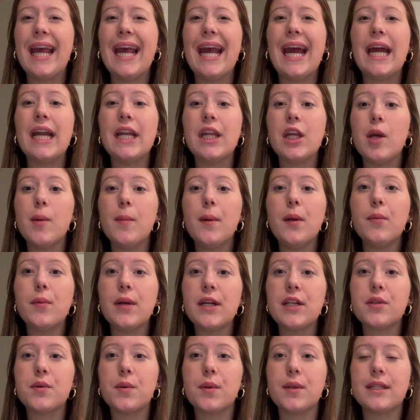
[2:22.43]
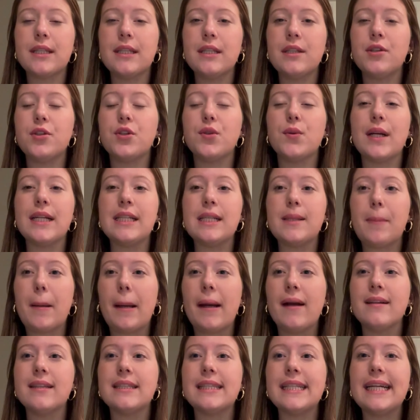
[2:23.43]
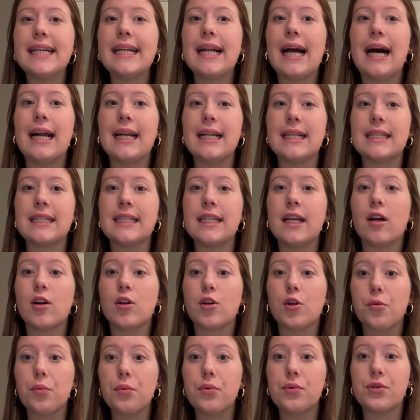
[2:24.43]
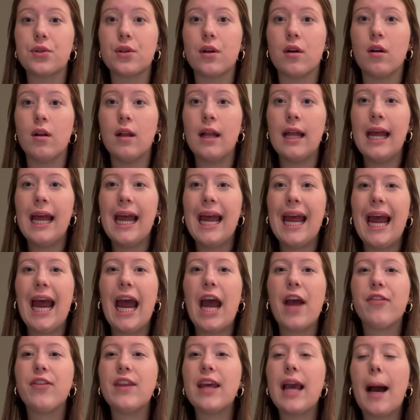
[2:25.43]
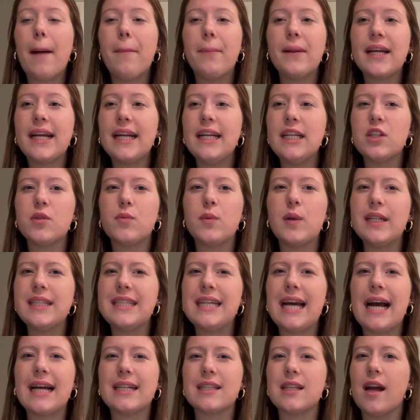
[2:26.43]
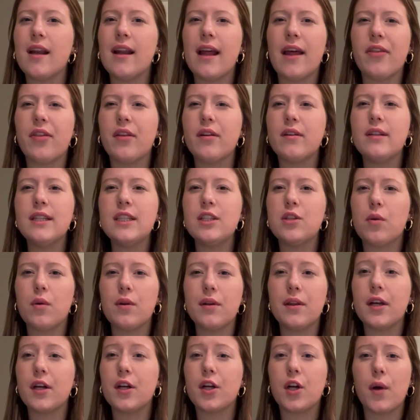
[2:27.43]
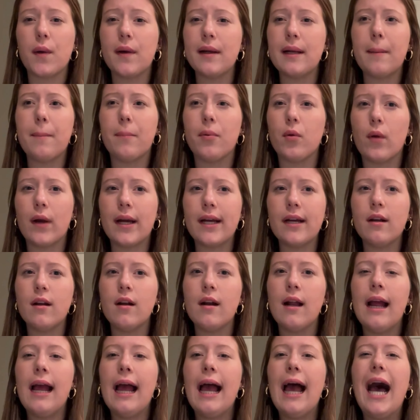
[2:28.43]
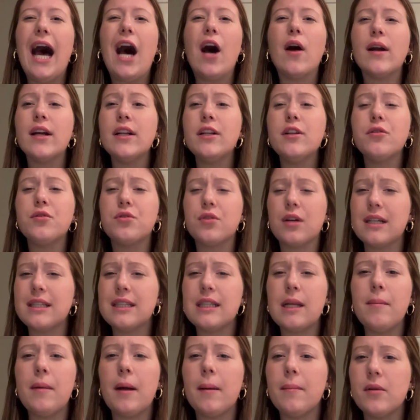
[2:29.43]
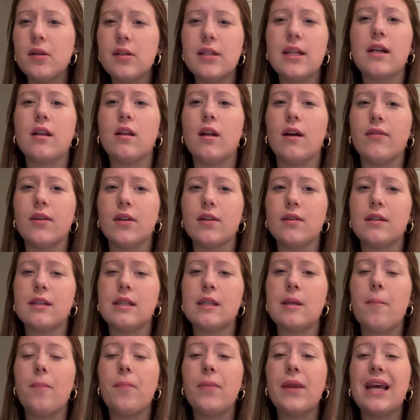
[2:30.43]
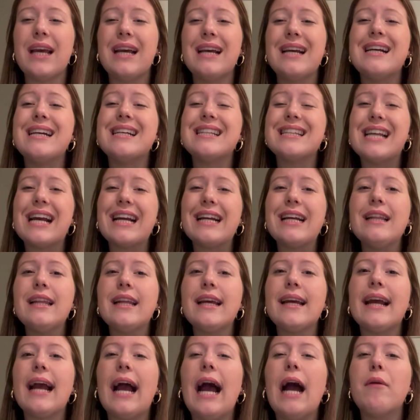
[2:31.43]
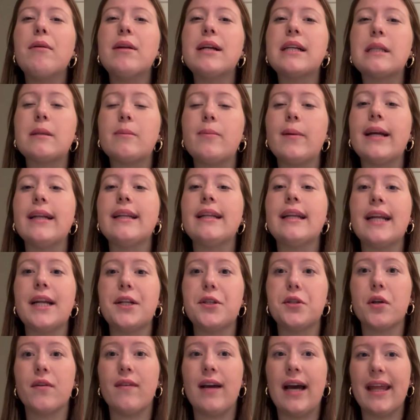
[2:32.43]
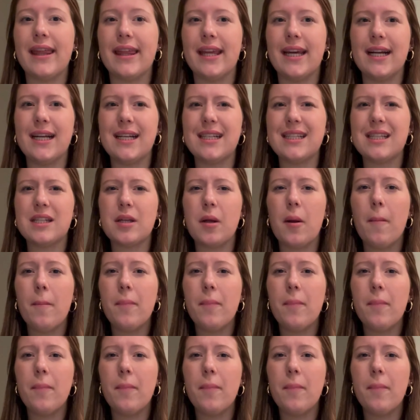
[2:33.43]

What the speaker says: In human resources, transparency and honesty are crucial. If the applicant is willing to act unethically toward their current employer, how can you trust them at Music Lovers? Secondly, I would explain the nature of ethics.